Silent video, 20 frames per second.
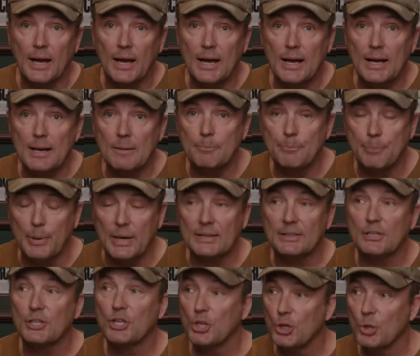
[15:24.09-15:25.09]
uh,
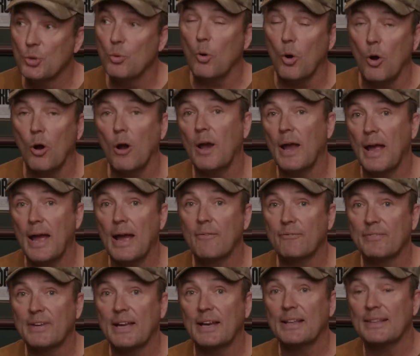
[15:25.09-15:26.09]
but Q R
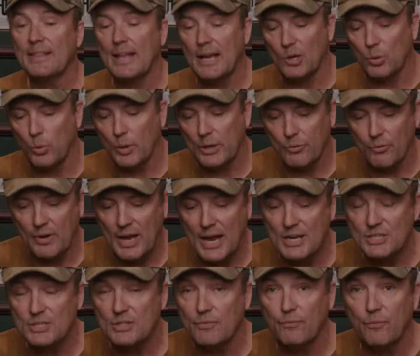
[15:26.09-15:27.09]
F, getting that quick
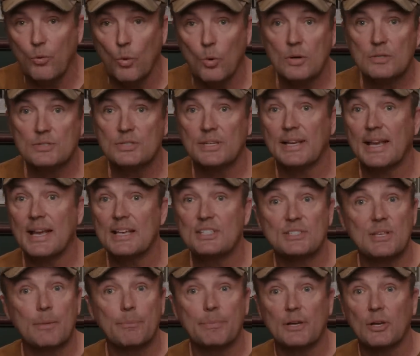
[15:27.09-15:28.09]
reaction force in
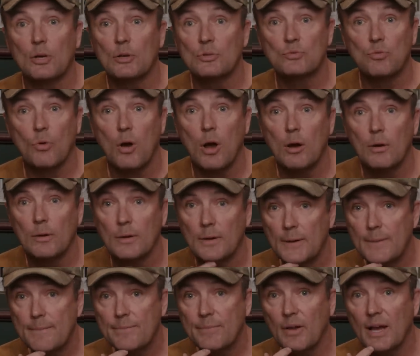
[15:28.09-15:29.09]
case something goes wrong.
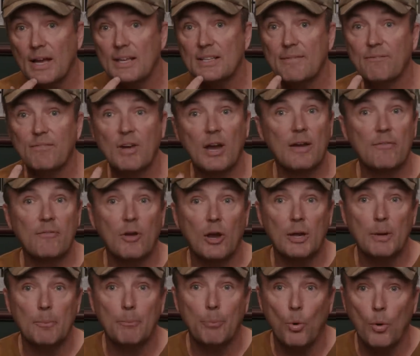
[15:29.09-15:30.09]
Uh, they're very,
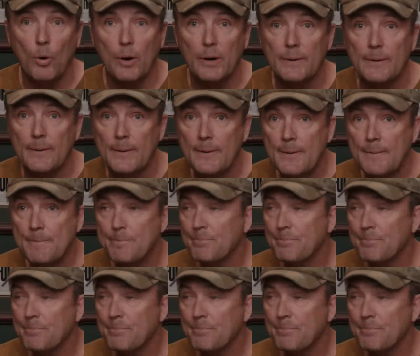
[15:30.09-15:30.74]
very important.